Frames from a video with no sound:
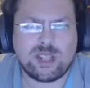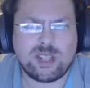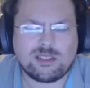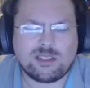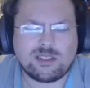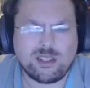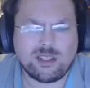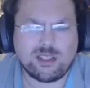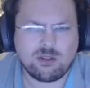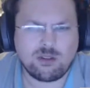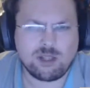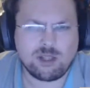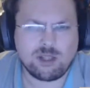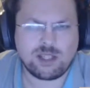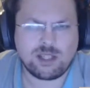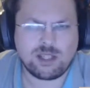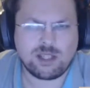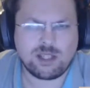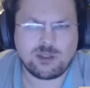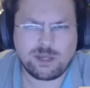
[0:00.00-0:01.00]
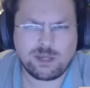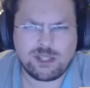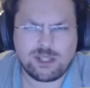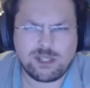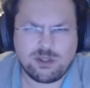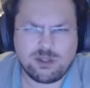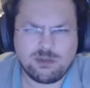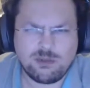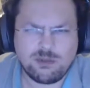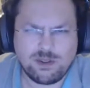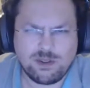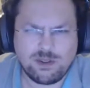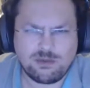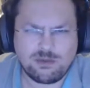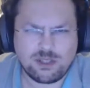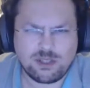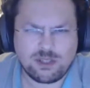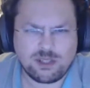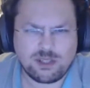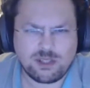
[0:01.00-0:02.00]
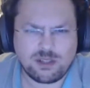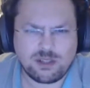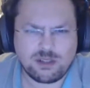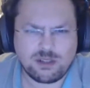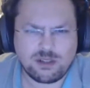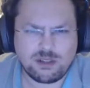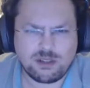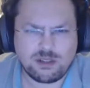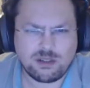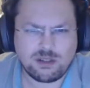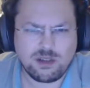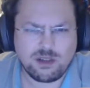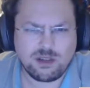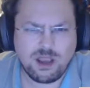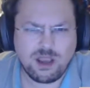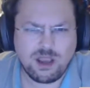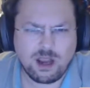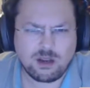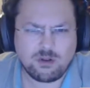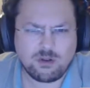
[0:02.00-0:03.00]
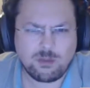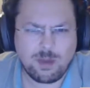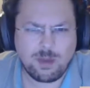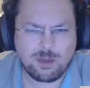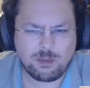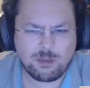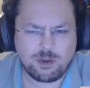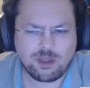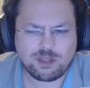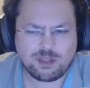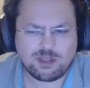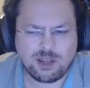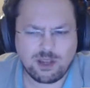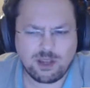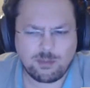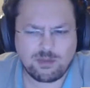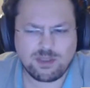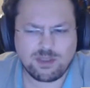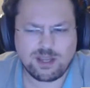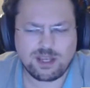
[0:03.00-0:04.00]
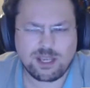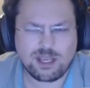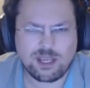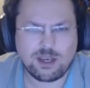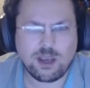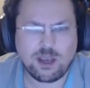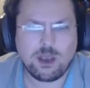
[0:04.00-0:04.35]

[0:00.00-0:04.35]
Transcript: it not like 2250? I remember at the time thinking